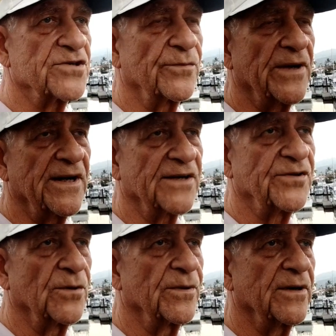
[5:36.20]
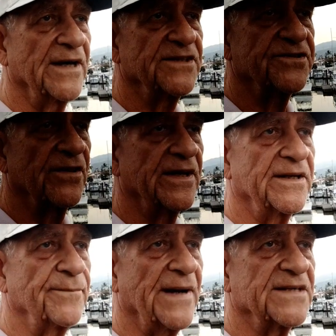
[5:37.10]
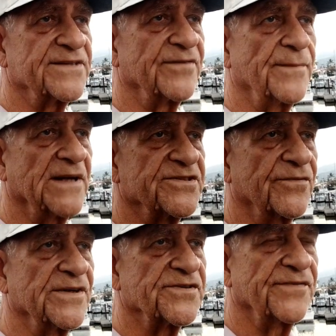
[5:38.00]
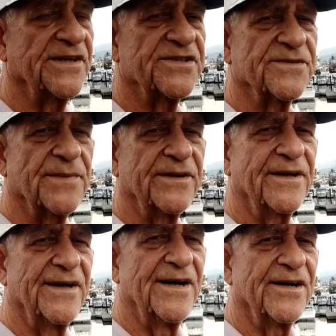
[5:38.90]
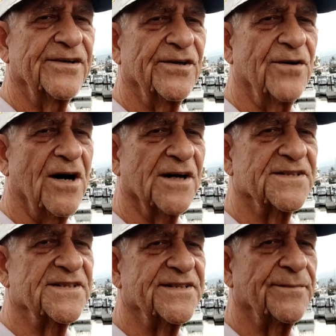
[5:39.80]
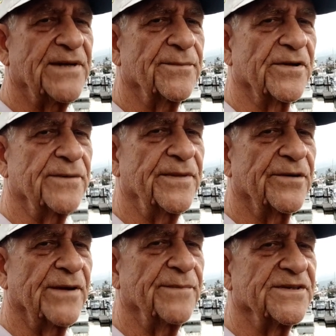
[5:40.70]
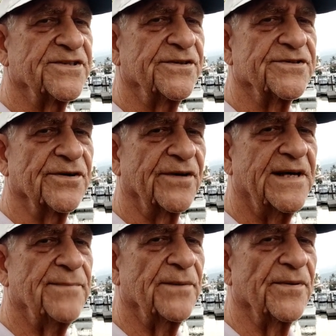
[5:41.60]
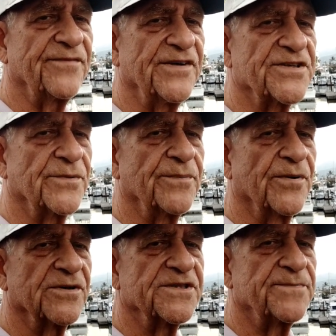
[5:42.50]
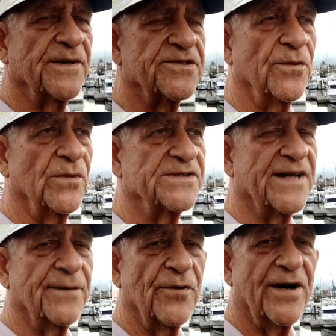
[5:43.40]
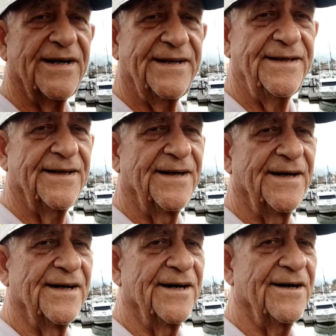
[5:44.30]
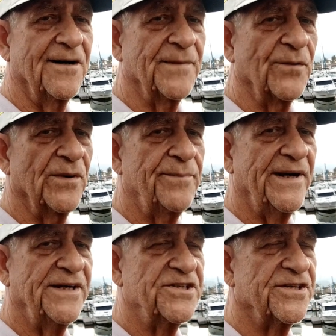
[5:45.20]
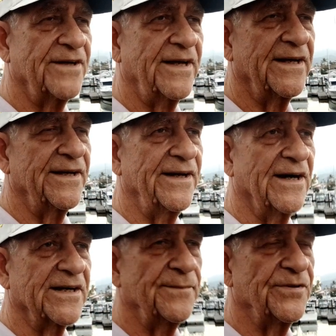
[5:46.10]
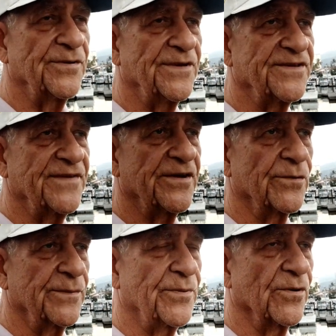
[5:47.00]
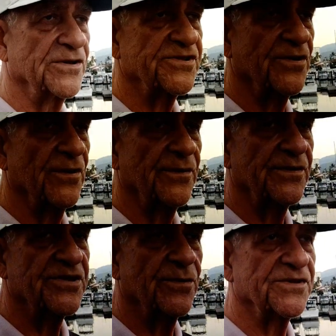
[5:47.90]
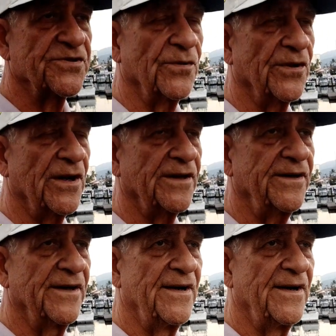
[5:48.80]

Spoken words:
Usually around October, I start getting massive amounts of reservations. But, August and September can be great months too. So keep up with the fishing reports, especially the ones that I'm writing on my webpage. And I'll keep doing these video reports so that we can share what's going on.